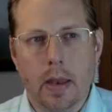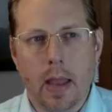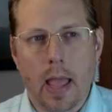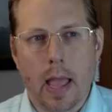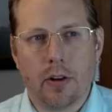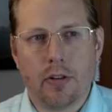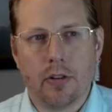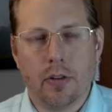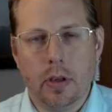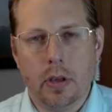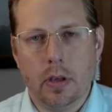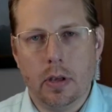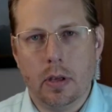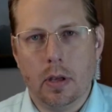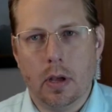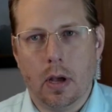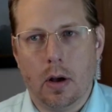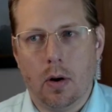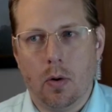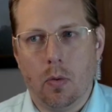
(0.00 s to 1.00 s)
actually,
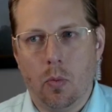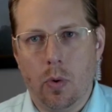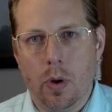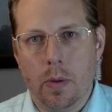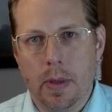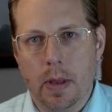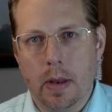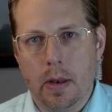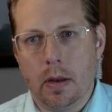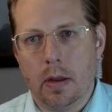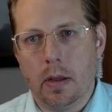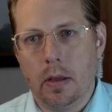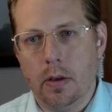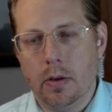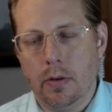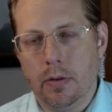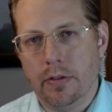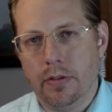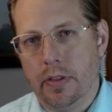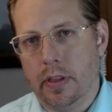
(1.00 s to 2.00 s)
women
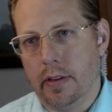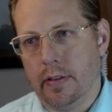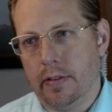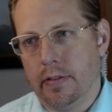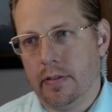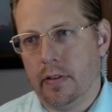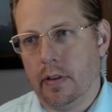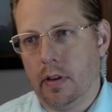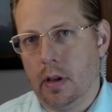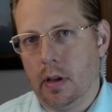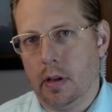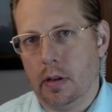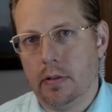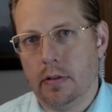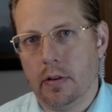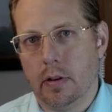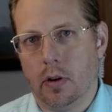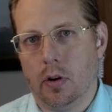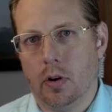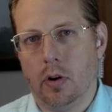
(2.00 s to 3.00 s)
use this
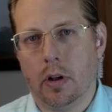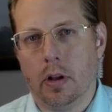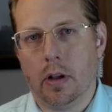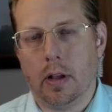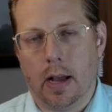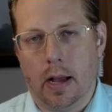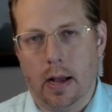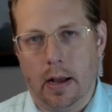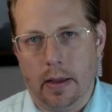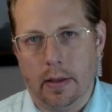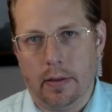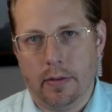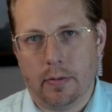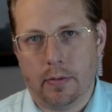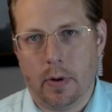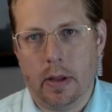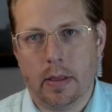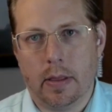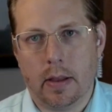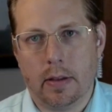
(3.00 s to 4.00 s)
to hook guys,
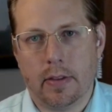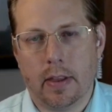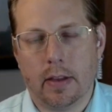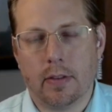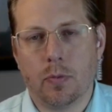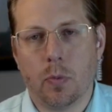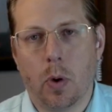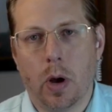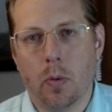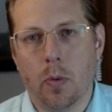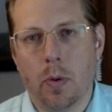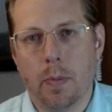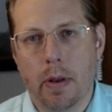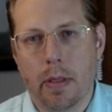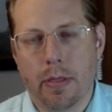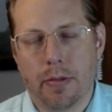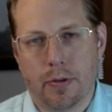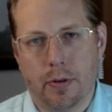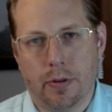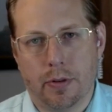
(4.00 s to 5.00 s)
right? That's why women
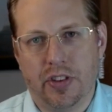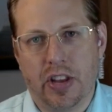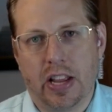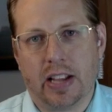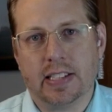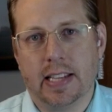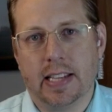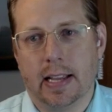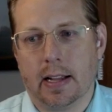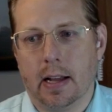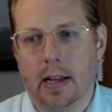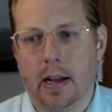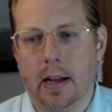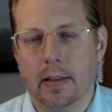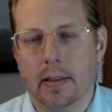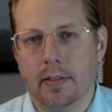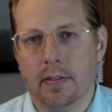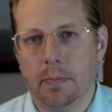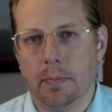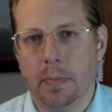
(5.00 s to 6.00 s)
throw sex at
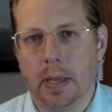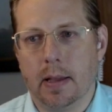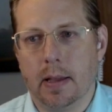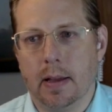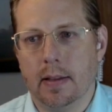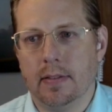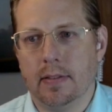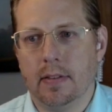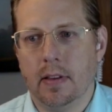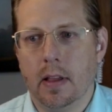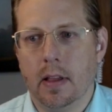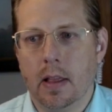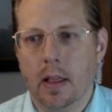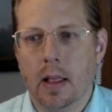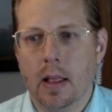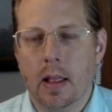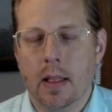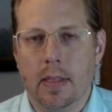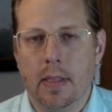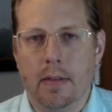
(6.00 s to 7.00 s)
guys, because
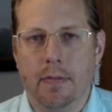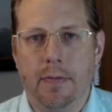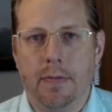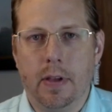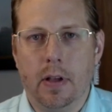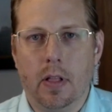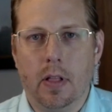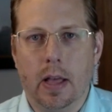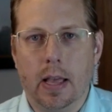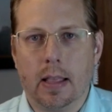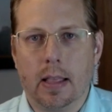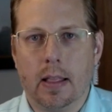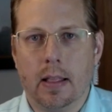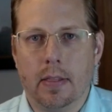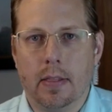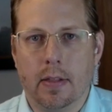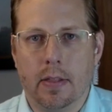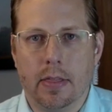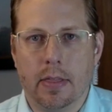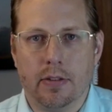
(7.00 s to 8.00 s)
they feel like
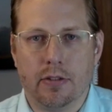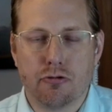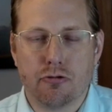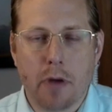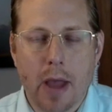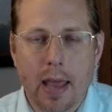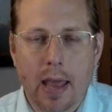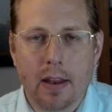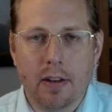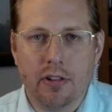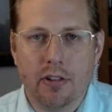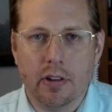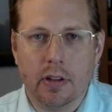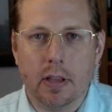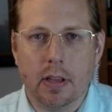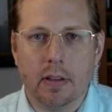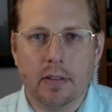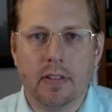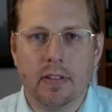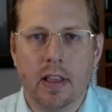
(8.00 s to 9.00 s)
the strategy
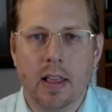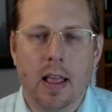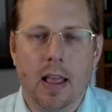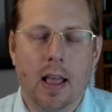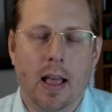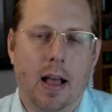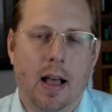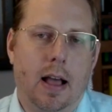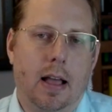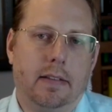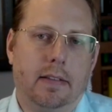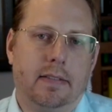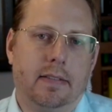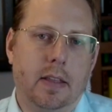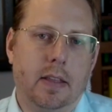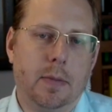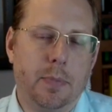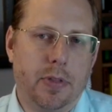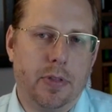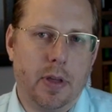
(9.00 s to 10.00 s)
is, I
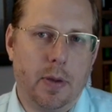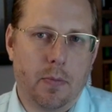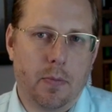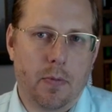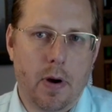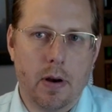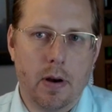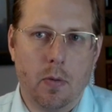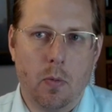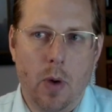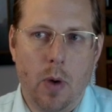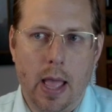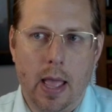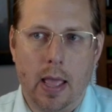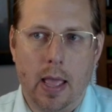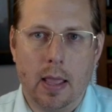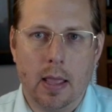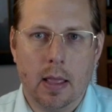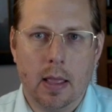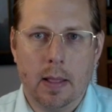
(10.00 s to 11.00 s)
sleep with him right away,